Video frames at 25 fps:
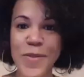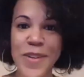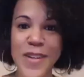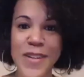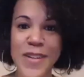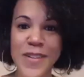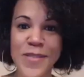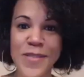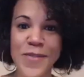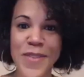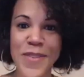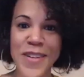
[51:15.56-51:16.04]

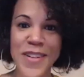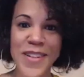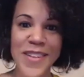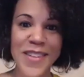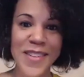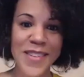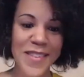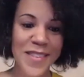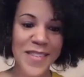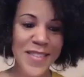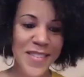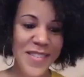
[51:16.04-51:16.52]
that's
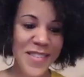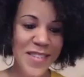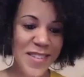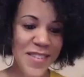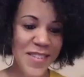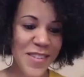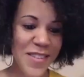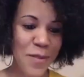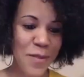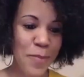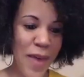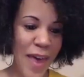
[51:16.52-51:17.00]
right
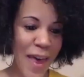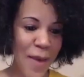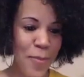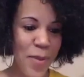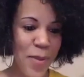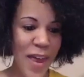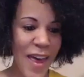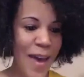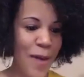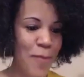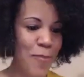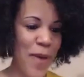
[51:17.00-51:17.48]
listen pa-
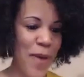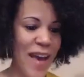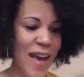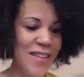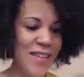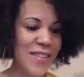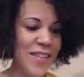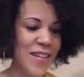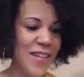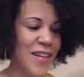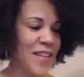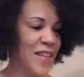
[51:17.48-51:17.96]
pa-
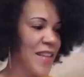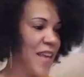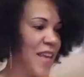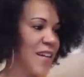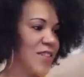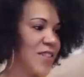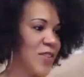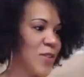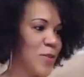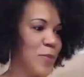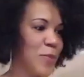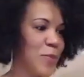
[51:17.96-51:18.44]
pass the
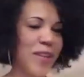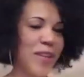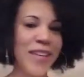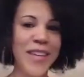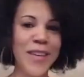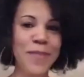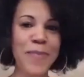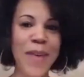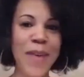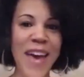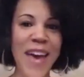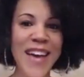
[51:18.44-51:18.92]
collection
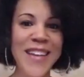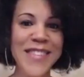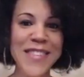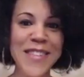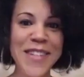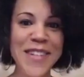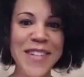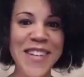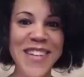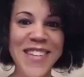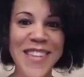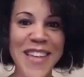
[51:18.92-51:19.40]
plate pass
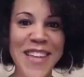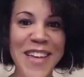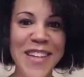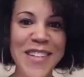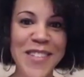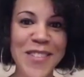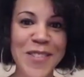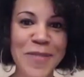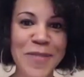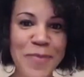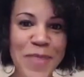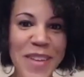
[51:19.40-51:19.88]
the
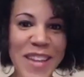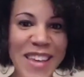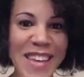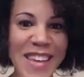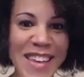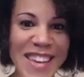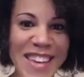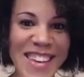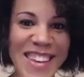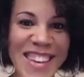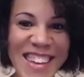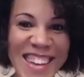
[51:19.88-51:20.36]
collection
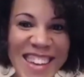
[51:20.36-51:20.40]
plate